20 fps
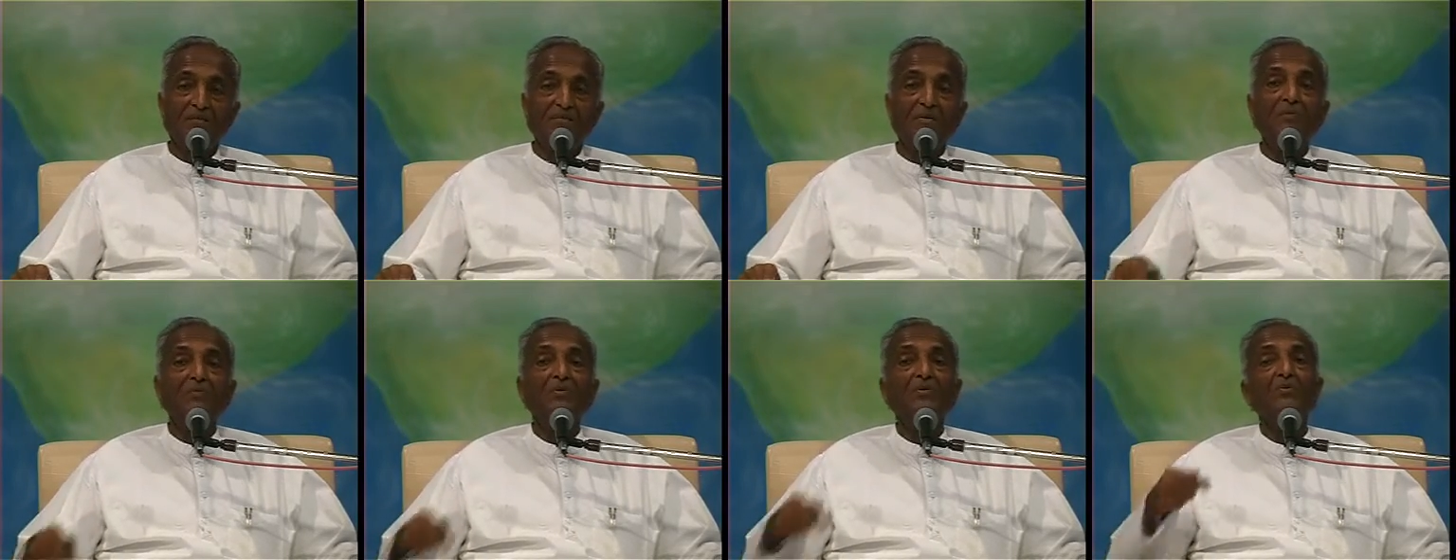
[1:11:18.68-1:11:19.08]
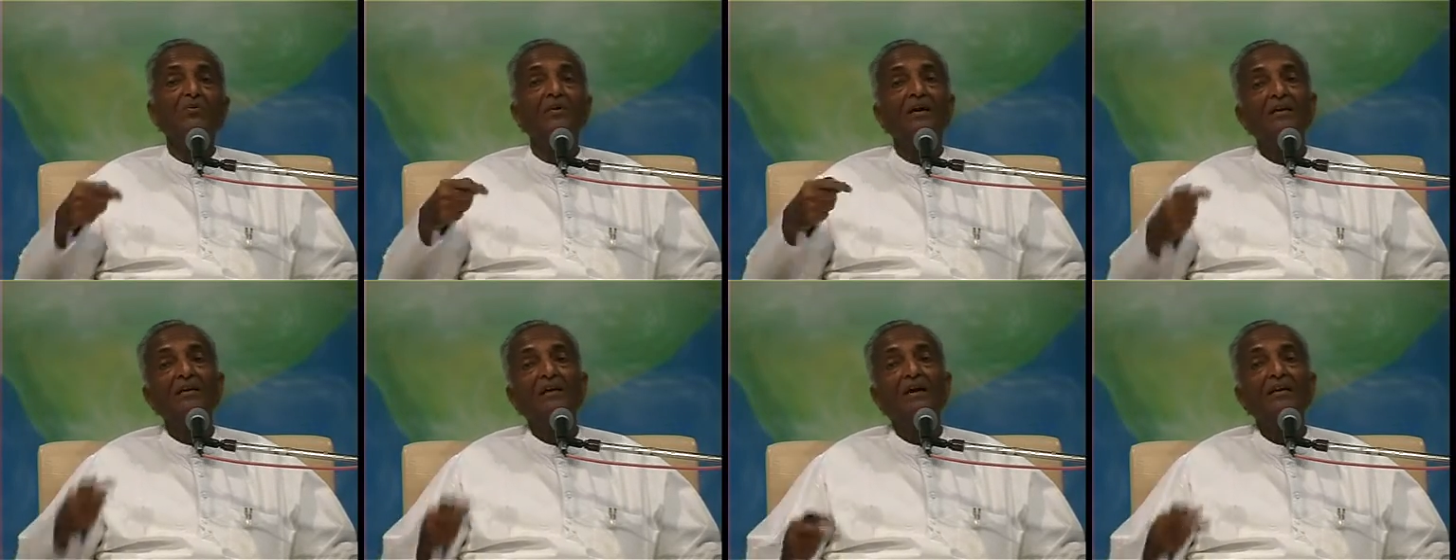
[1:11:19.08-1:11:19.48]
People
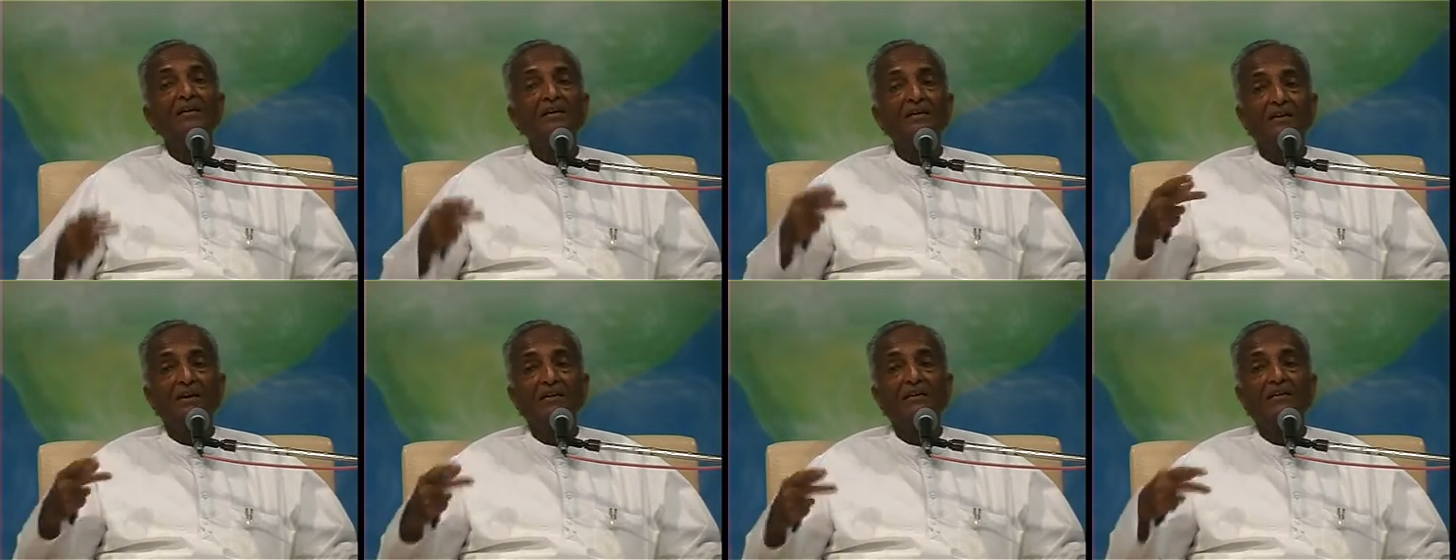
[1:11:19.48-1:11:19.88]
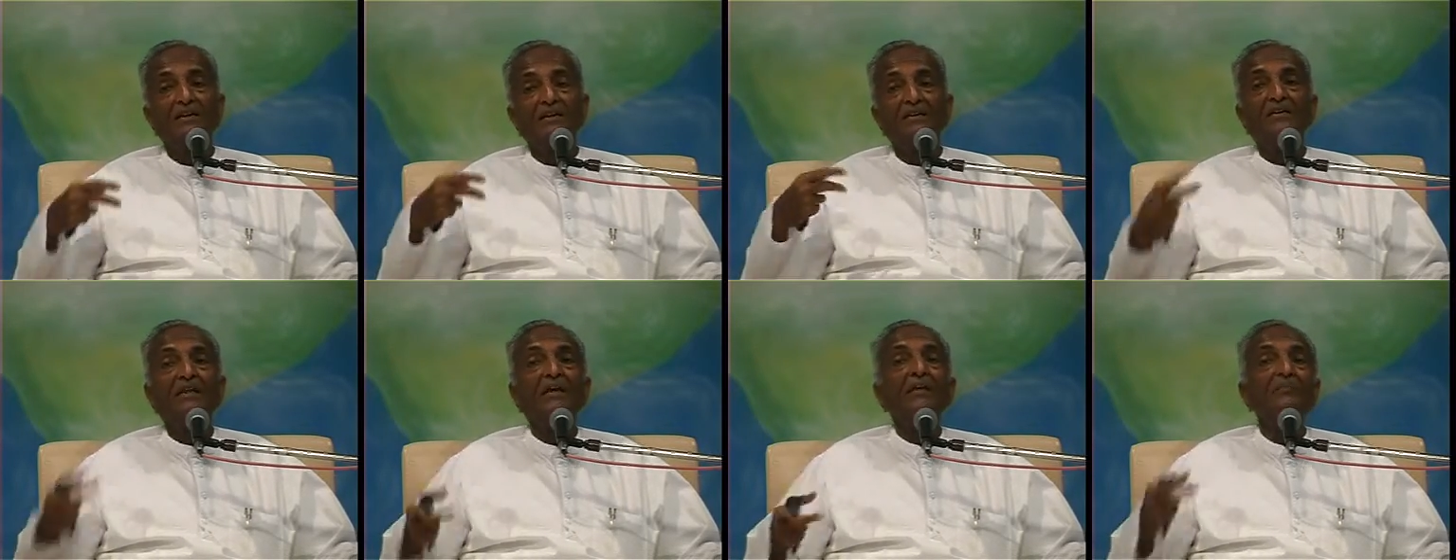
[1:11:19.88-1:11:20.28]
who are dying at
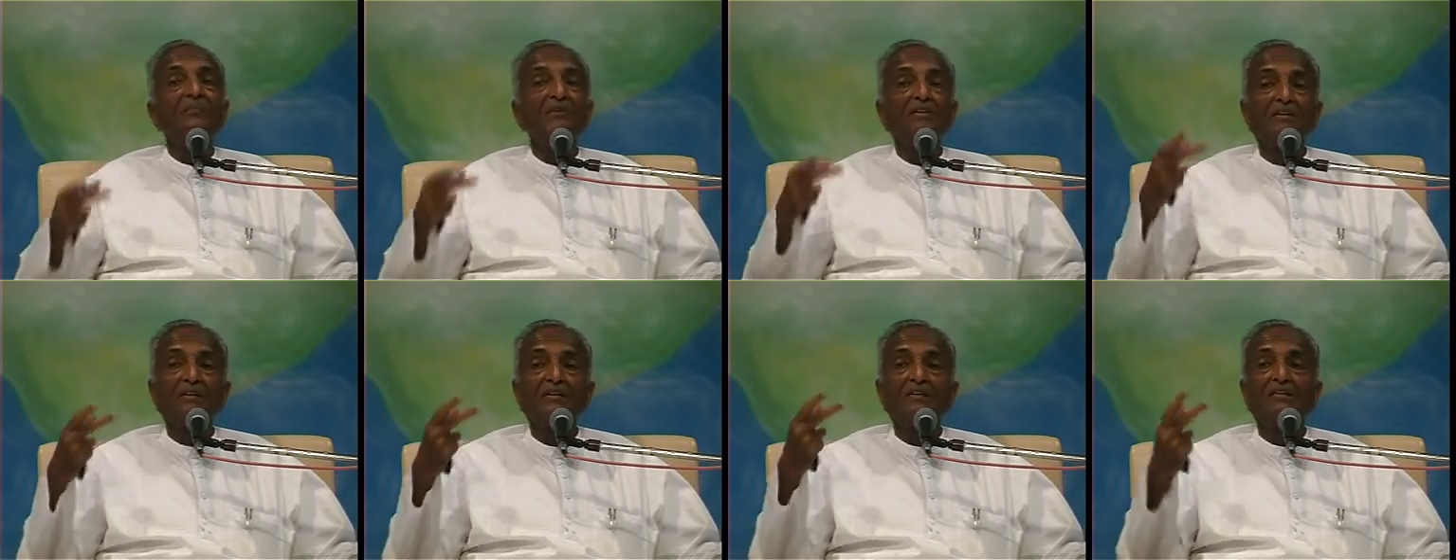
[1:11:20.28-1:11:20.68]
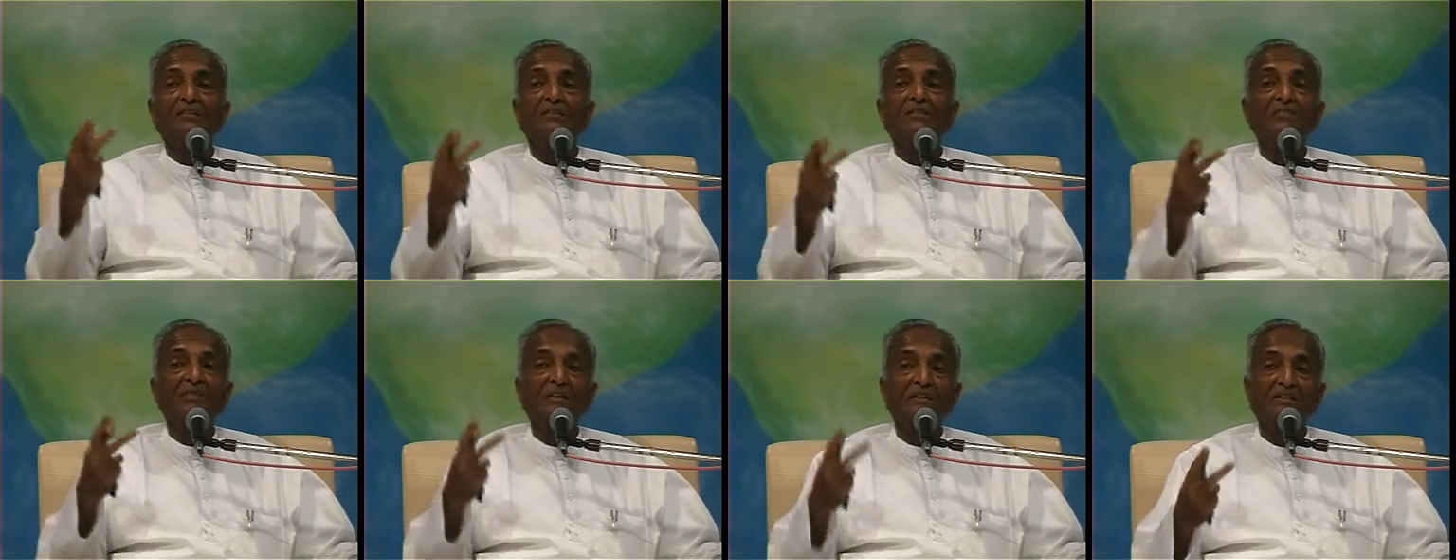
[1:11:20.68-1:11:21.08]
that time, but they
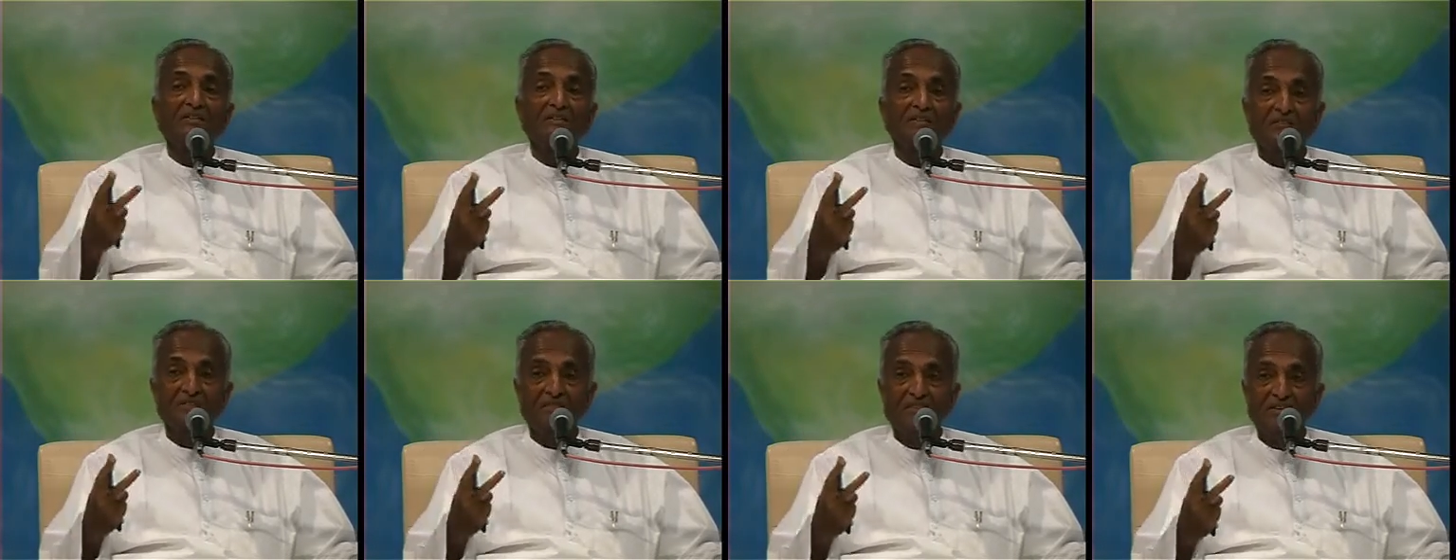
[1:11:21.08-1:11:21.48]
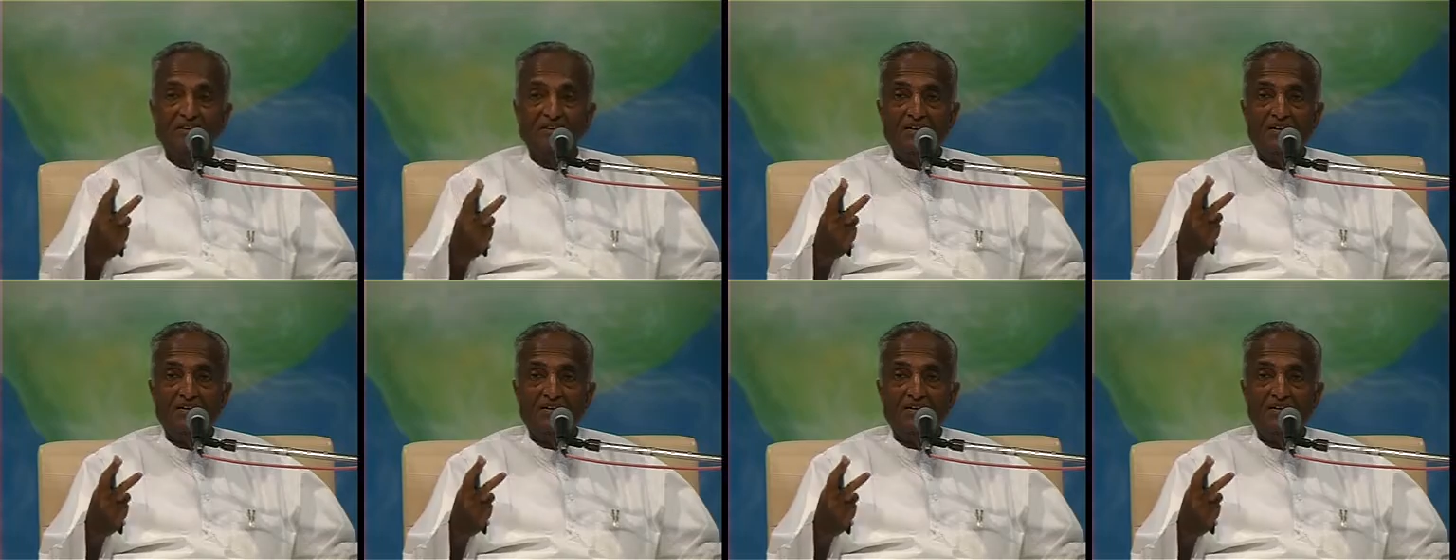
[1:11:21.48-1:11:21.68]
receive message.